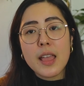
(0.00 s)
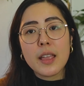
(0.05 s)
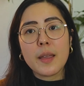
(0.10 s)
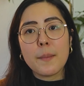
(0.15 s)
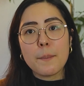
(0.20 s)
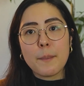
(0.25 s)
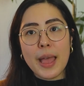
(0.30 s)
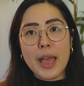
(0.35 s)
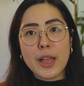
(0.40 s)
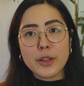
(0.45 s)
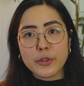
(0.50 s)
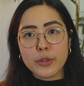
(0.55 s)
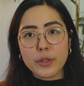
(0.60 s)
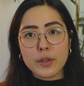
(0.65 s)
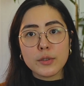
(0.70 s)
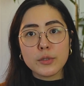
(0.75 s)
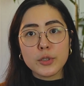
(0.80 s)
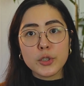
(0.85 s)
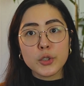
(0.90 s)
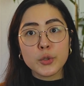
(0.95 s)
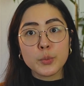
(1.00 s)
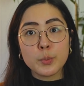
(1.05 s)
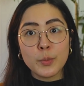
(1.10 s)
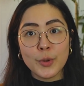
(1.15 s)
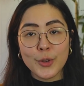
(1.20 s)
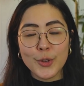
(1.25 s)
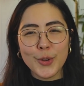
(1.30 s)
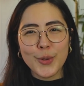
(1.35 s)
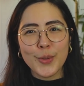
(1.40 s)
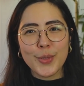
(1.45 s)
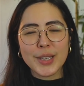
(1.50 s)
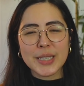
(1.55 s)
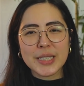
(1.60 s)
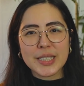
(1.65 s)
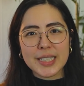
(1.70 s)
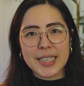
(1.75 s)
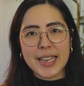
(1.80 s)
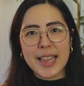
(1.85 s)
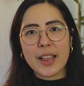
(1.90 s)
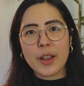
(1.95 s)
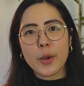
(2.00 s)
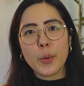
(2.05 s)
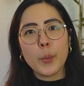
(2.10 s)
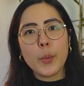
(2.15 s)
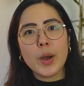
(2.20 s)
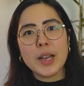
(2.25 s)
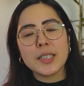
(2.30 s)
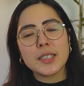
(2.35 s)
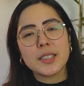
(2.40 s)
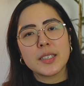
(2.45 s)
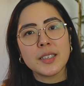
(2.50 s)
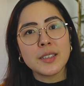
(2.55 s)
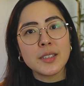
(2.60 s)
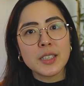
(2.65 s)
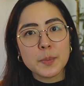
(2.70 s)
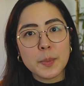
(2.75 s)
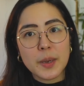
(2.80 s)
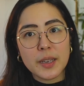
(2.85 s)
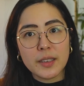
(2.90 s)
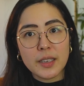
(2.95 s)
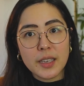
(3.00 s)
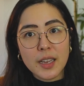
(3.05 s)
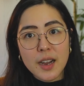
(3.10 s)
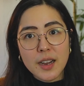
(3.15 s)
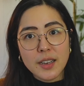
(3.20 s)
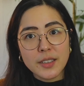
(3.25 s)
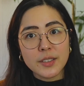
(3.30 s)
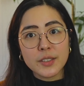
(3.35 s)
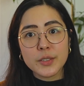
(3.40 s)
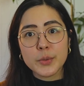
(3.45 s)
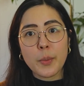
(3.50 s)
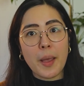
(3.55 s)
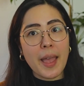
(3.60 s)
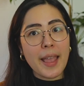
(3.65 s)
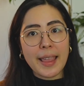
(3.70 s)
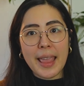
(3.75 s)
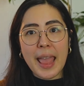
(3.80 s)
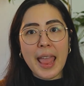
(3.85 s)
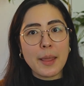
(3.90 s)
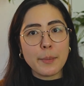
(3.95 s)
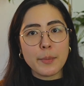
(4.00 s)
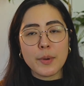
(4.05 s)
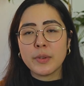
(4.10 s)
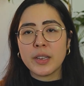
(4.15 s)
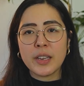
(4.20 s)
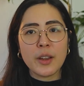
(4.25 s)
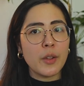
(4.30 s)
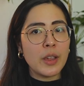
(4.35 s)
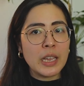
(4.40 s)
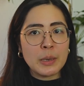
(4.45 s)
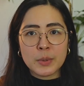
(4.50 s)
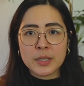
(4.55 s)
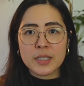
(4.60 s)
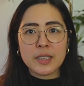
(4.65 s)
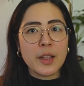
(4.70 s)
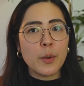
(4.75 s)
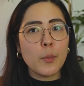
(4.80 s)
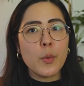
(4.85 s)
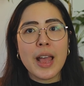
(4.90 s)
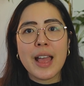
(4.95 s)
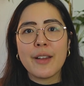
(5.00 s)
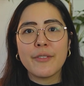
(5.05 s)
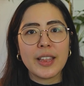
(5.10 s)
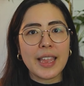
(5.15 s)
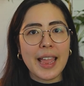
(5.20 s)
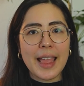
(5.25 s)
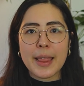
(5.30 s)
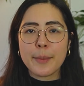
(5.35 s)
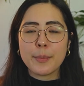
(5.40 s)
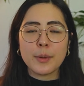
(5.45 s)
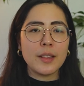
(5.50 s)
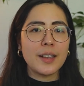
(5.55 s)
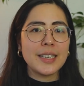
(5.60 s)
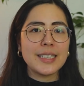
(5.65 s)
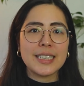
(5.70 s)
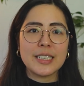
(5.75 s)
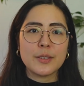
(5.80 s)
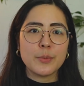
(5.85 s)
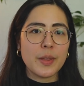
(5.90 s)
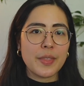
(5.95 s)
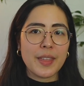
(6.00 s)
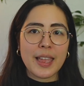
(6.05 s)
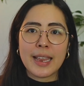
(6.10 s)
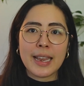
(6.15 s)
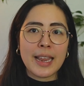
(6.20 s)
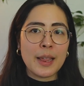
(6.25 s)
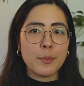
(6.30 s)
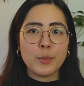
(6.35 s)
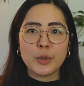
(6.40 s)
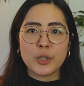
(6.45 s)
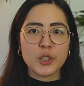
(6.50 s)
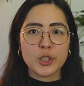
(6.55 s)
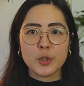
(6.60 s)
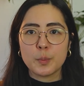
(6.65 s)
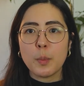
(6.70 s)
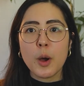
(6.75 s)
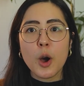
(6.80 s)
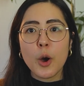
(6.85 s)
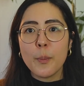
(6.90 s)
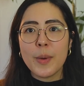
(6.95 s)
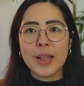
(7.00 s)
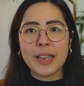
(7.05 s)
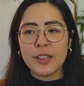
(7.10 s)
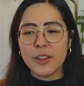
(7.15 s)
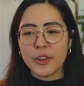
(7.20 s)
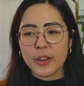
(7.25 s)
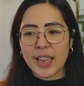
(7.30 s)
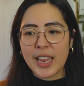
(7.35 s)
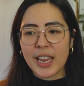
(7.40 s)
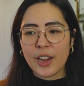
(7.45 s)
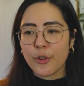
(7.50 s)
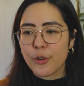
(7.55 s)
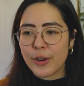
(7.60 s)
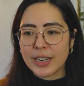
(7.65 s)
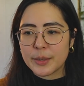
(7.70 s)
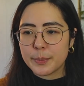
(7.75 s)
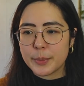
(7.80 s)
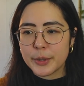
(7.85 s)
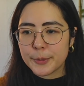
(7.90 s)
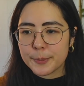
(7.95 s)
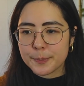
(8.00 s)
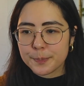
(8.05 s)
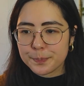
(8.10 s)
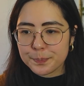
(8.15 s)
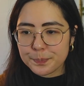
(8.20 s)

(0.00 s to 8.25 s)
compared to those smooth, slick worsted spun yarns where cable, it was like whatever cable I did with it, it would just pop and look incredible.